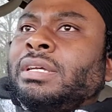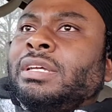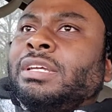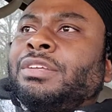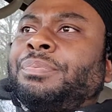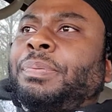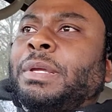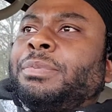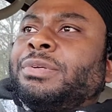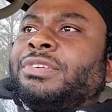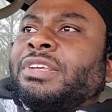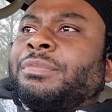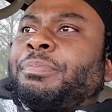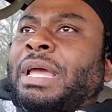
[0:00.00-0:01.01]
is people
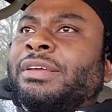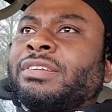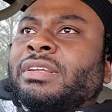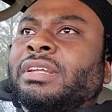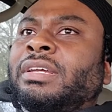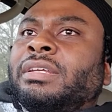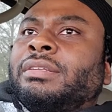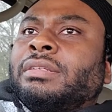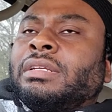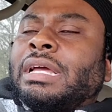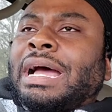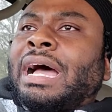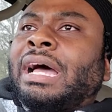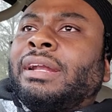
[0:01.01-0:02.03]
just basically,
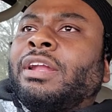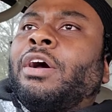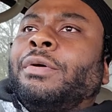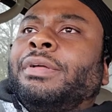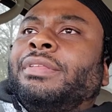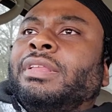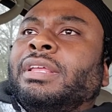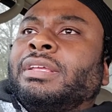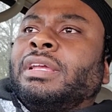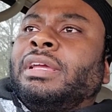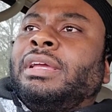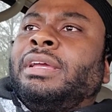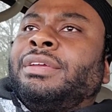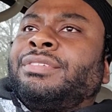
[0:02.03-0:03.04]
I know it
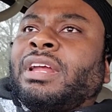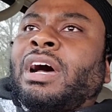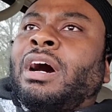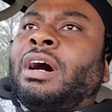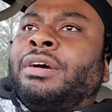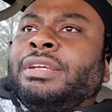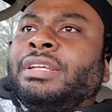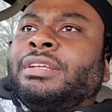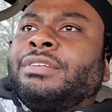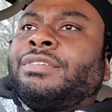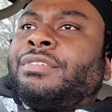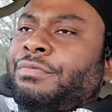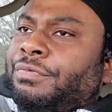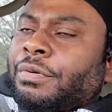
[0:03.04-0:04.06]
is an
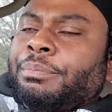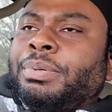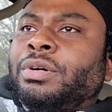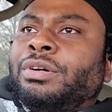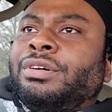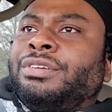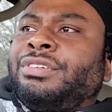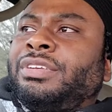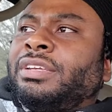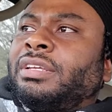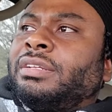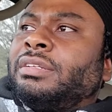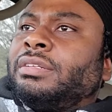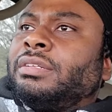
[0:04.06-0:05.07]
audience for
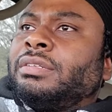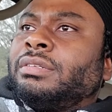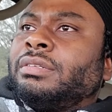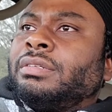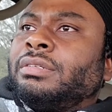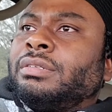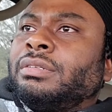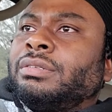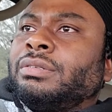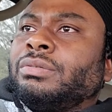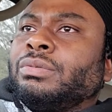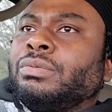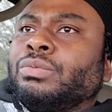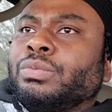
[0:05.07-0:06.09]
bullshit.
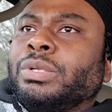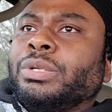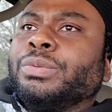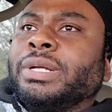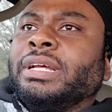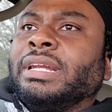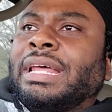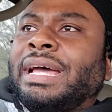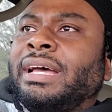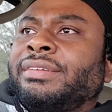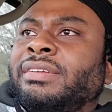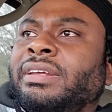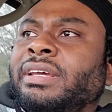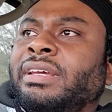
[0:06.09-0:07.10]
We
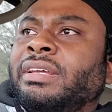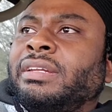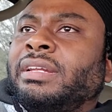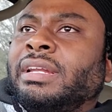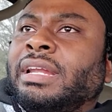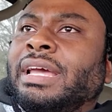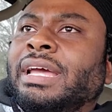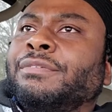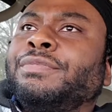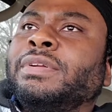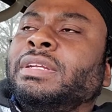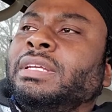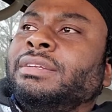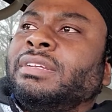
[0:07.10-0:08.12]
realize that. And half
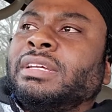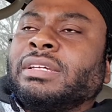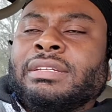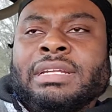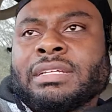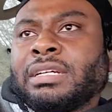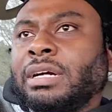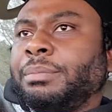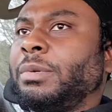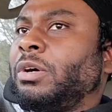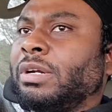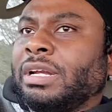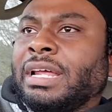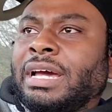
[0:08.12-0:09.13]
of these niggas that come
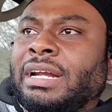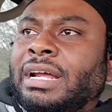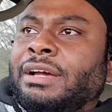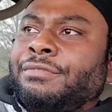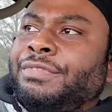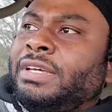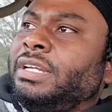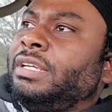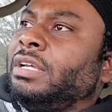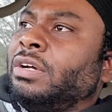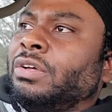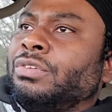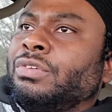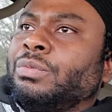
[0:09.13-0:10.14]
on a lot of our
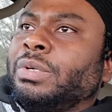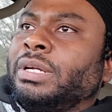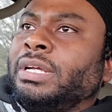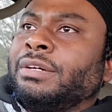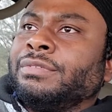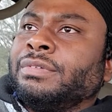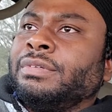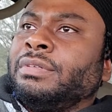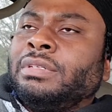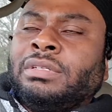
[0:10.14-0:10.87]
videos or whatever,